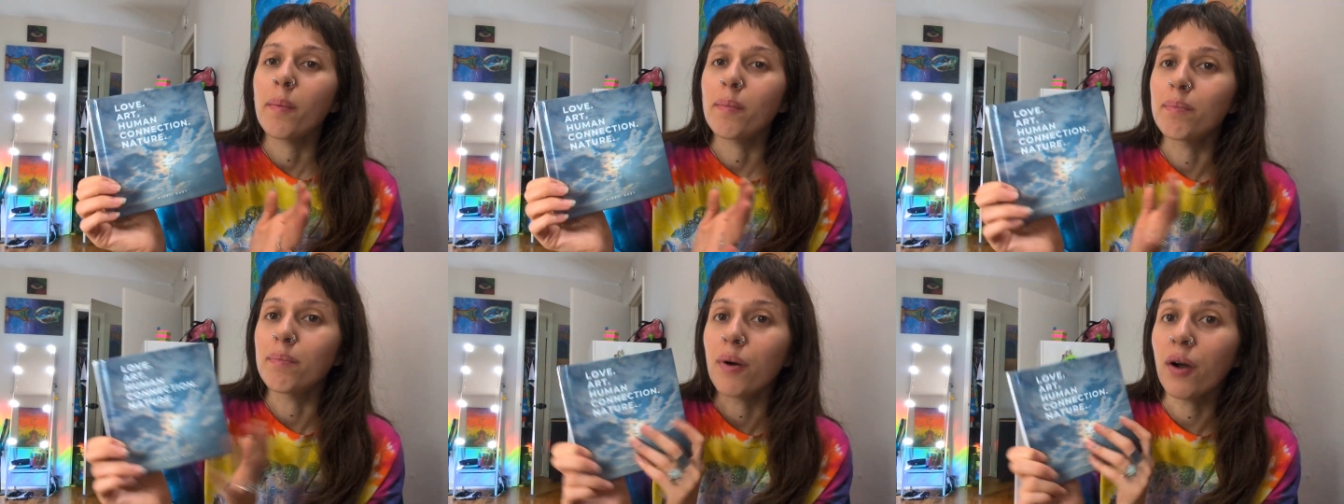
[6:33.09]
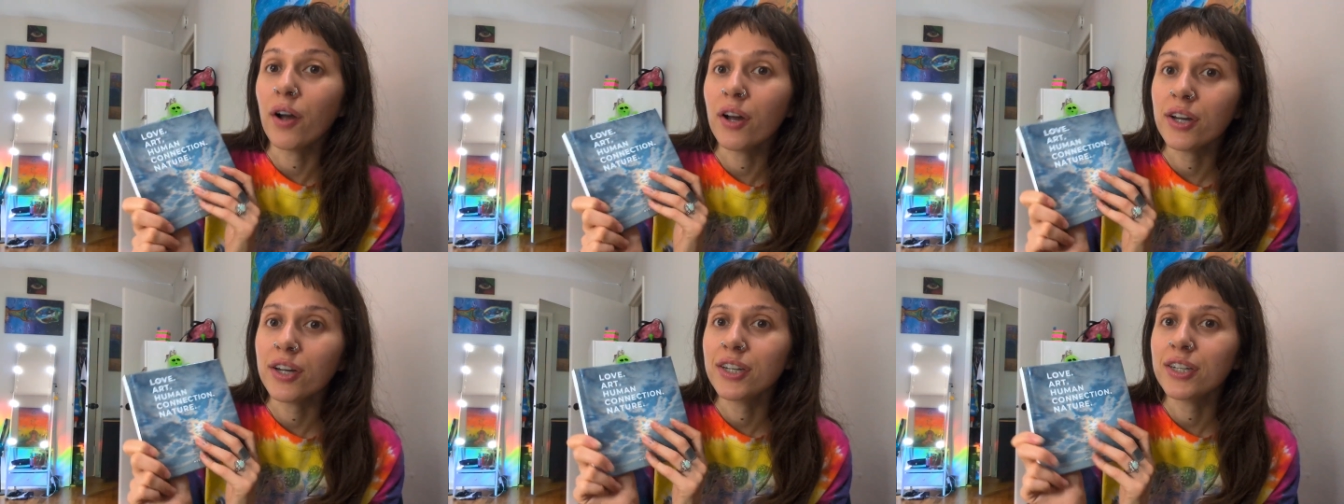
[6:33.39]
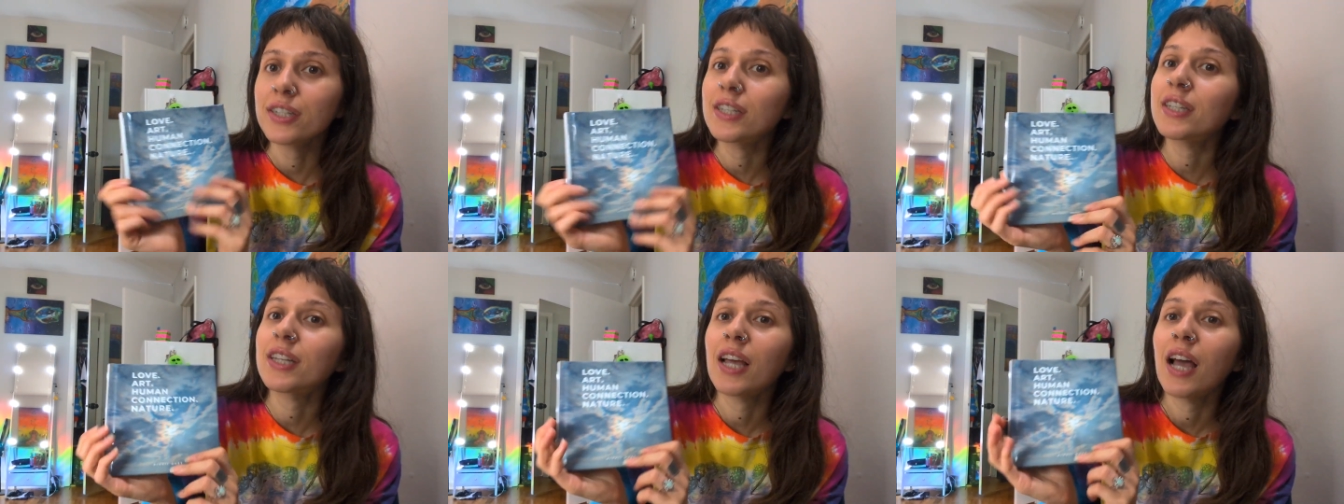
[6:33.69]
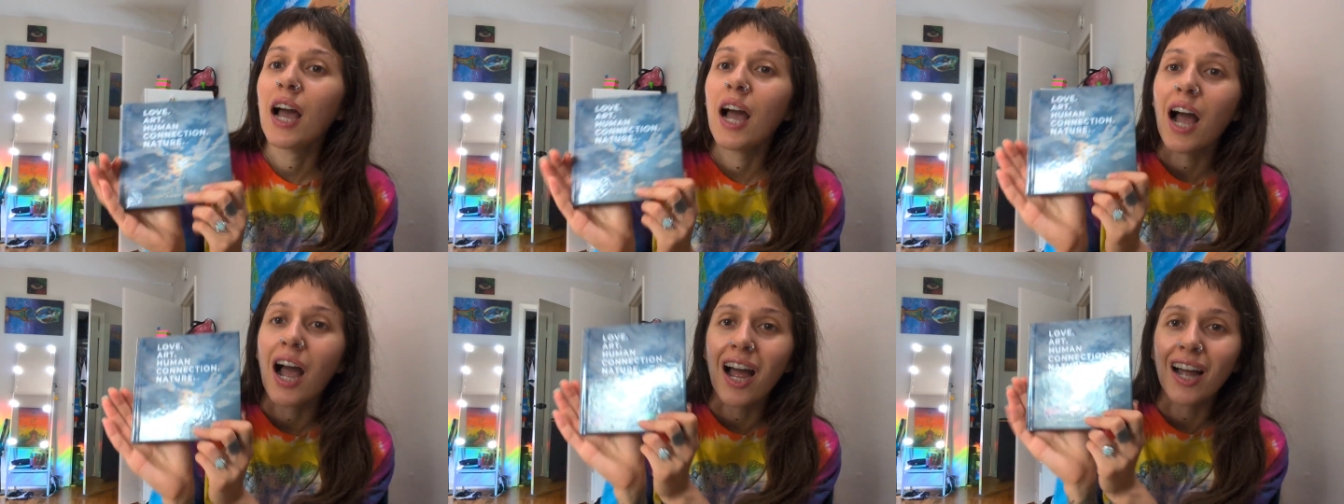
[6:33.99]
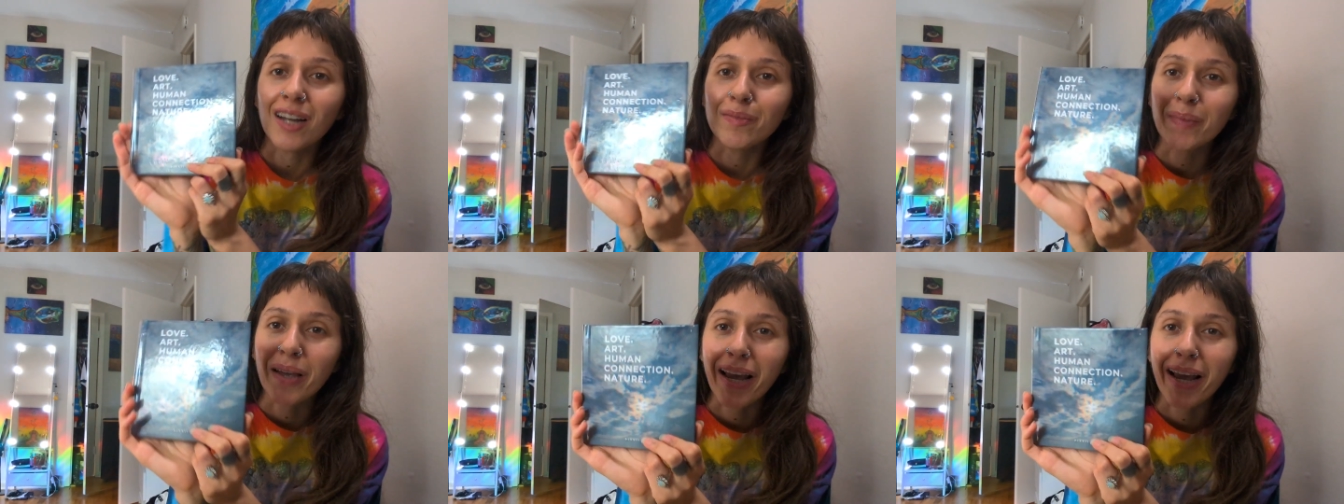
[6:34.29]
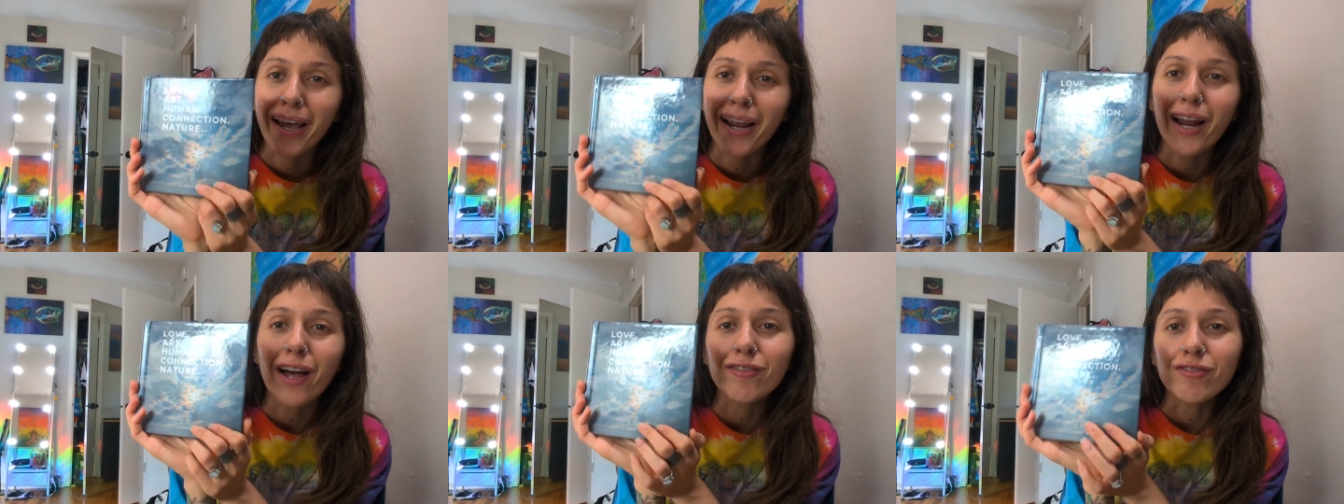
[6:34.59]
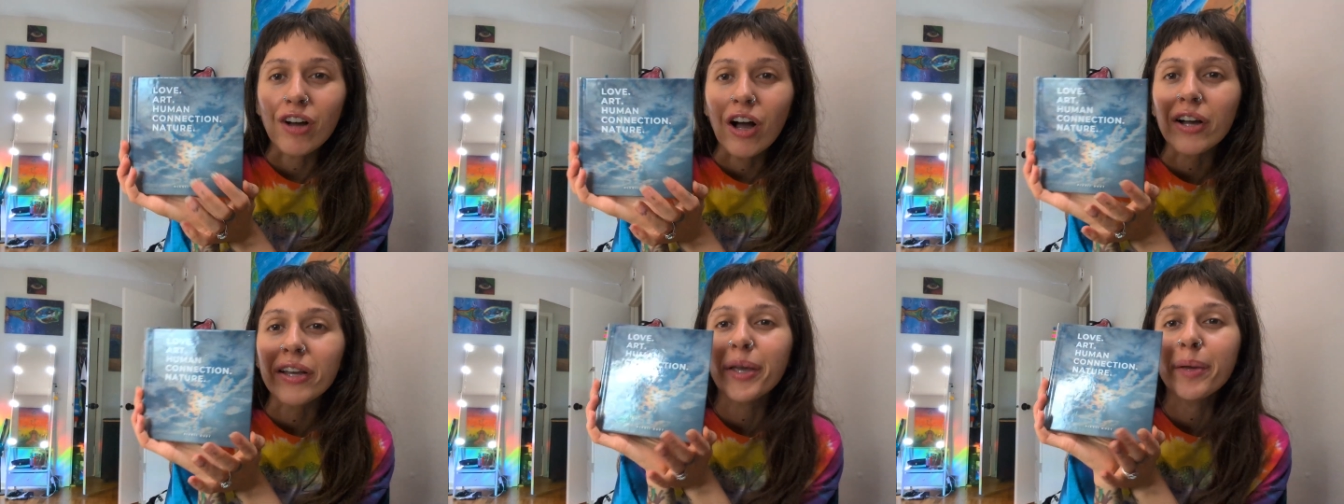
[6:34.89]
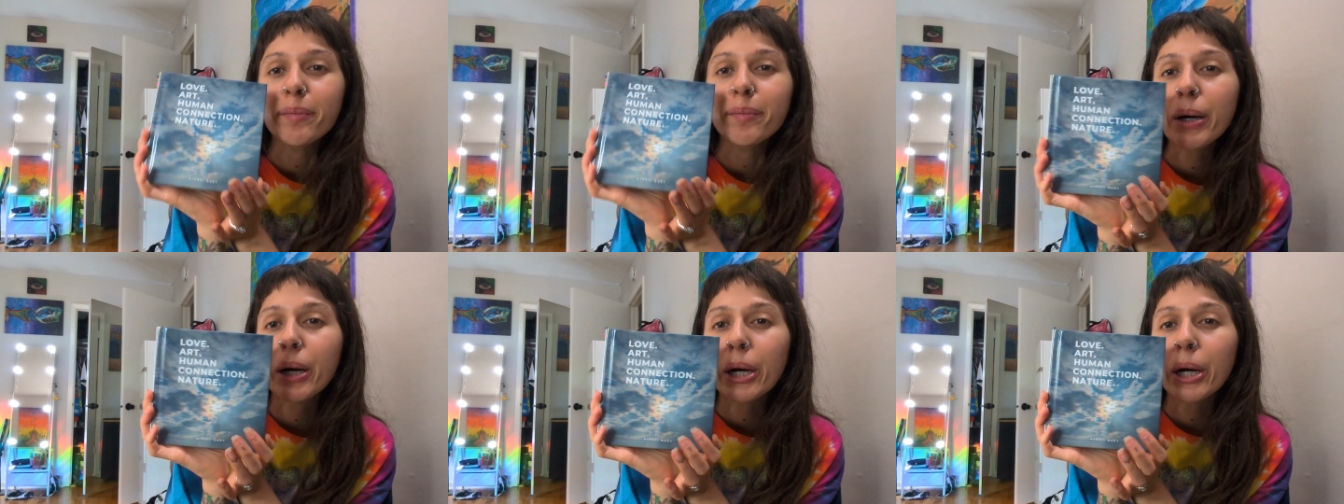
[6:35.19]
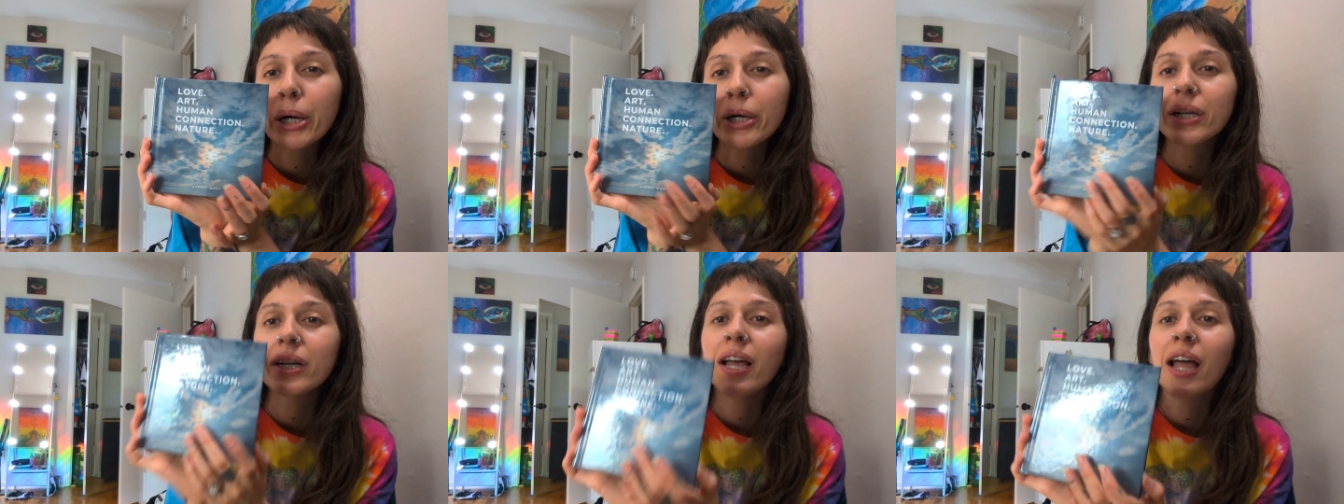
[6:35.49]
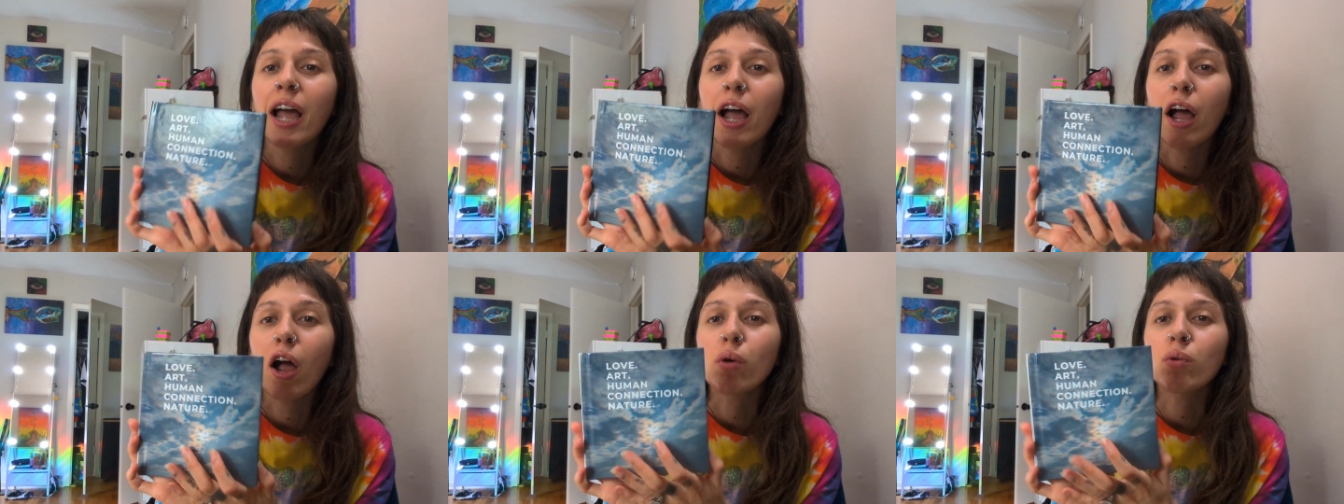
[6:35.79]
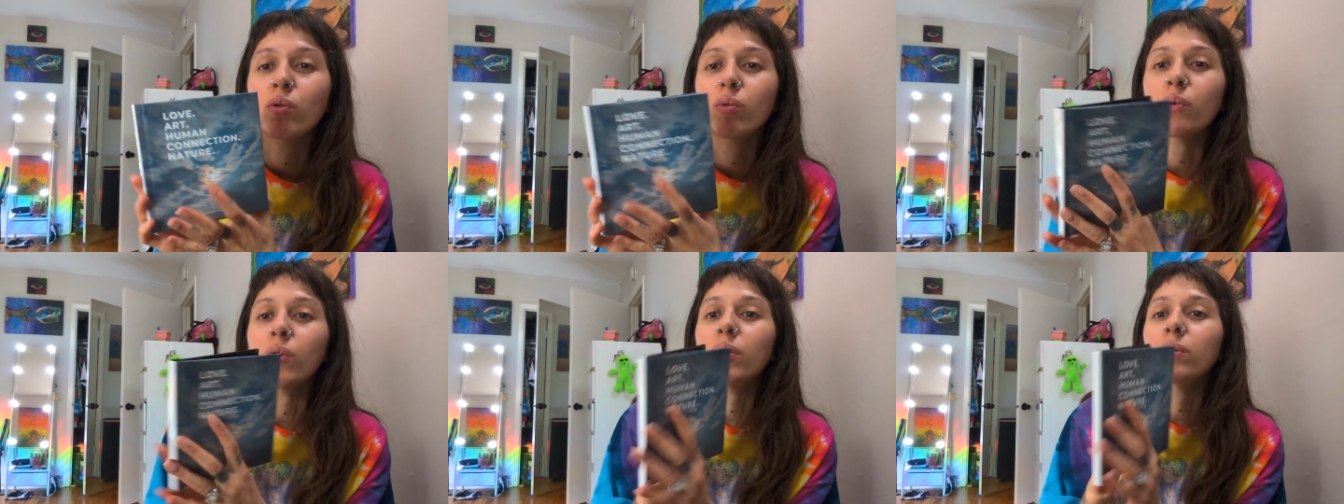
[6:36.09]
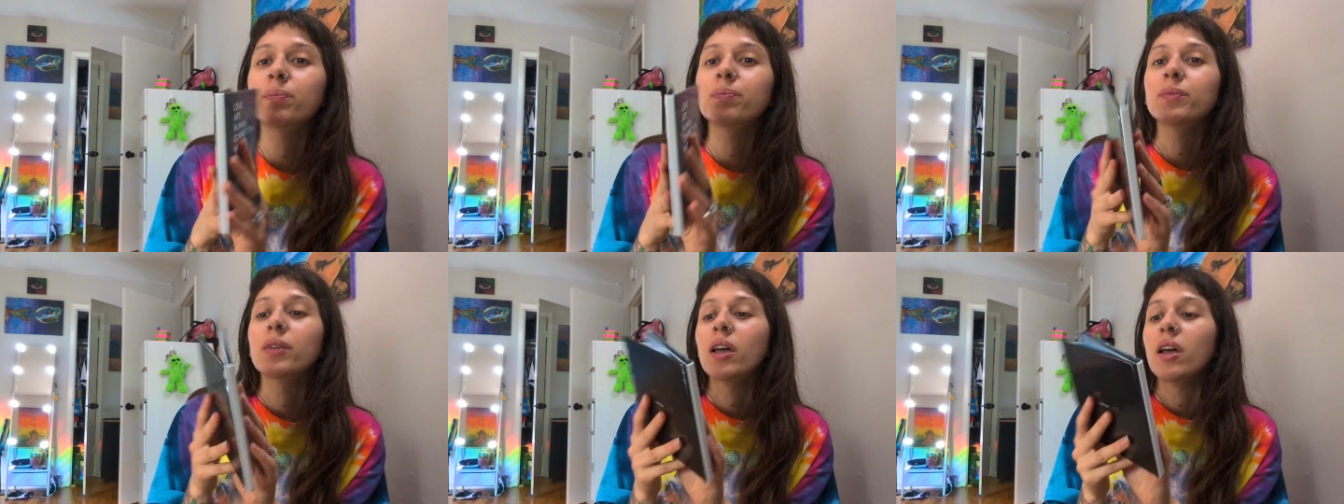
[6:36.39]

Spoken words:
But I made a fucking book. How cool.